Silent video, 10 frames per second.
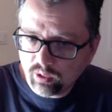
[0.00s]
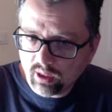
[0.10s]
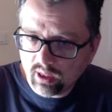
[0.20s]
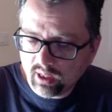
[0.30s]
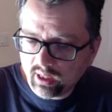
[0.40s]

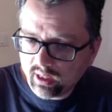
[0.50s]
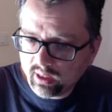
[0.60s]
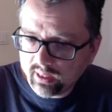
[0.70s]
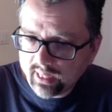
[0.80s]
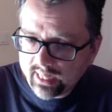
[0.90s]

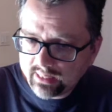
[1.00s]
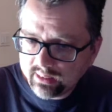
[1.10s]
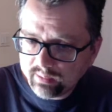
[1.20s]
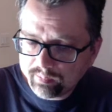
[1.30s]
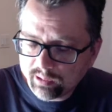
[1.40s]

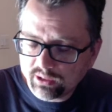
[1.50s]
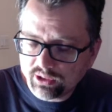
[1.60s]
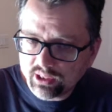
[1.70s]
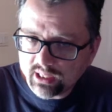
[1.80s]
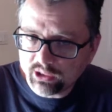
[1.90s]
any part of
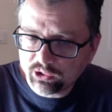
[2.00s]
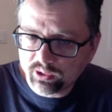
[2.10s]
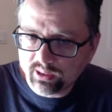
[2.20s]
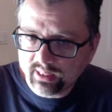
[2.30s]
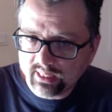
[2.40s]
the
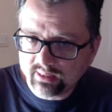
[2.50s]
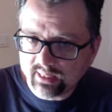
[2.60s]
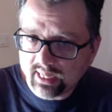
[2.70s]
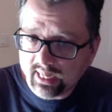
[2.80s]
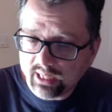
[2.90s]
country that has a
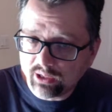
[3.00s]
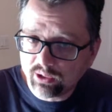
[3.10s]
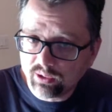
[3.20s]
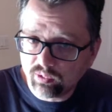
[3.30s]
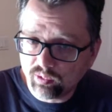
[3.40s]

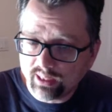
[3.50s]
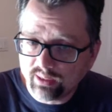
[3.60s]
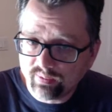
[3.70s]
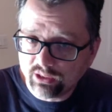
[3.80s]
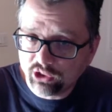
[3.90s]
higher rate
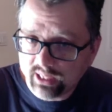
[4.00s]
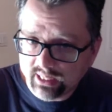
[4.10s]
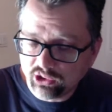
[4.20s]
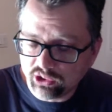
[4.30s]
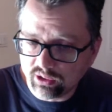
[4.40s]
of
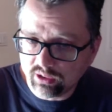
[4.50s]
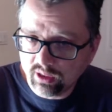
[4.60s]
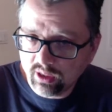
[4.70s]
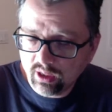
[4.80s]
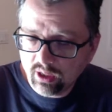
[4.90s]
education,
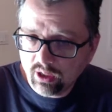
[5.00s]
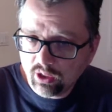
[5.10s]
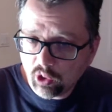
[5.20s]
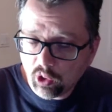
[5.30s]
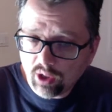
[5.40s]

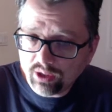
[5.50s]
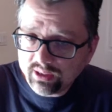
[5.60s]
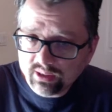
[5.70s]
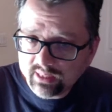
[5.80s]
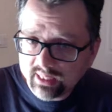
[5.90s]
all
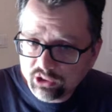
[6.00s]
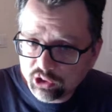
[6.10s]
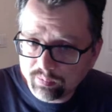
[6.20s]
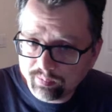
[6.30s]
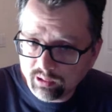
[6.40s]
these states
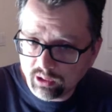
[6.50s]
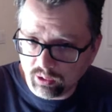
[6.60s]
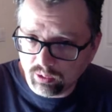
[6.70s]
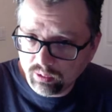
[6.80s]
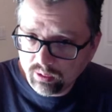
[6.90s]
are
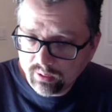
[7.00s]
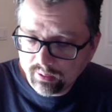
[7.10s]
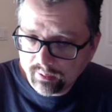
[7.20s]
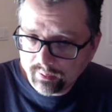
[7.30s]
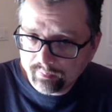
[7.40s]
blue.
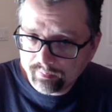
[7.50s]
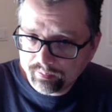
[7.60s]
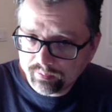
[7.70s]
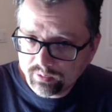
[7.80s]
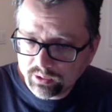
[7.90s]

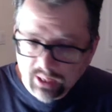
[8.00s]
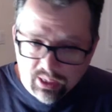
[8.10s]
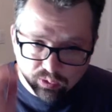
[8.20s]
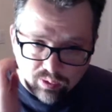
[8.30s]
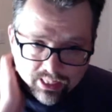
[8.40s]
They're
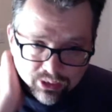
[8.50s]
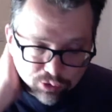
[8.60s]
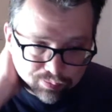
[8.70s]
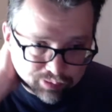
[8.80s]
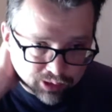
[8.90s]
not red,
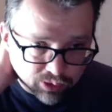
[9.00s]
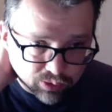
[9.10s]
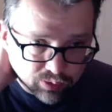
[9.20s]
they're blue.